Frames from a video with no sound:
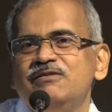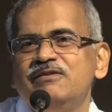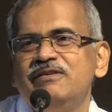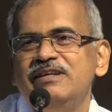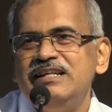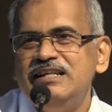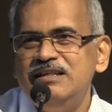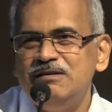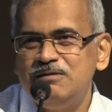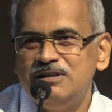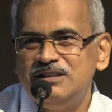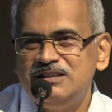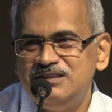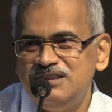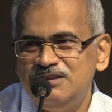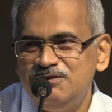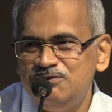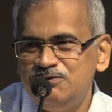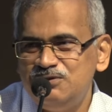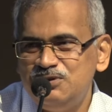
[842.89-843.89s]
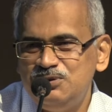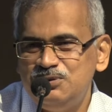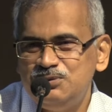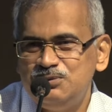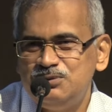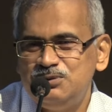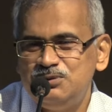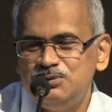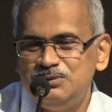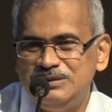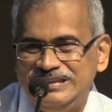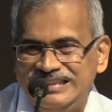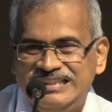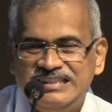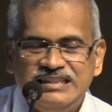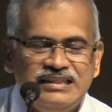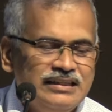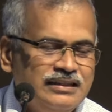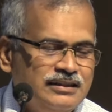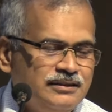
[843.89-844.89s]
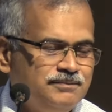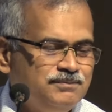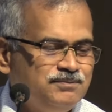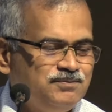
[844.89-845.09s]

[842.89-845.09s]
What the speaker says: very interesting for you to read.